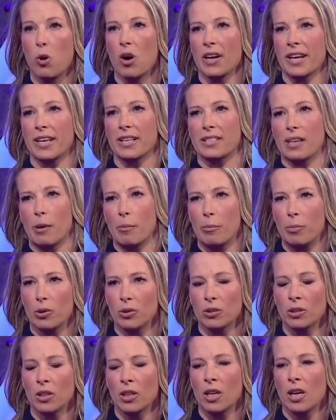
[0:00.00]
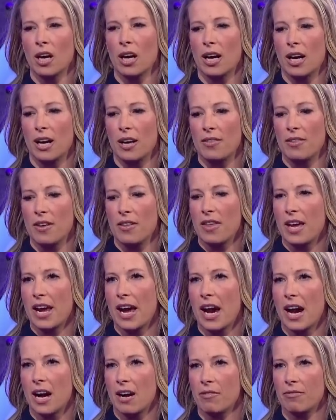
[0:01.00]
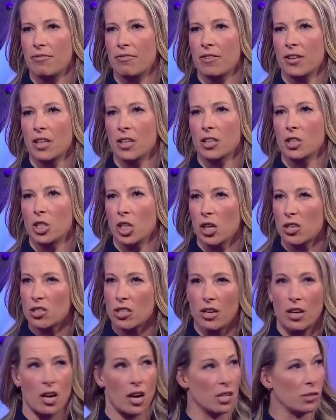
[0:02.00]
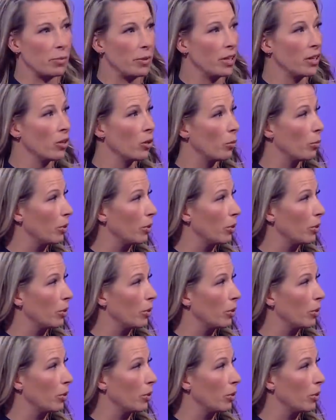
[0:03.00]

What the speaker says: one example that they have. Jota has been an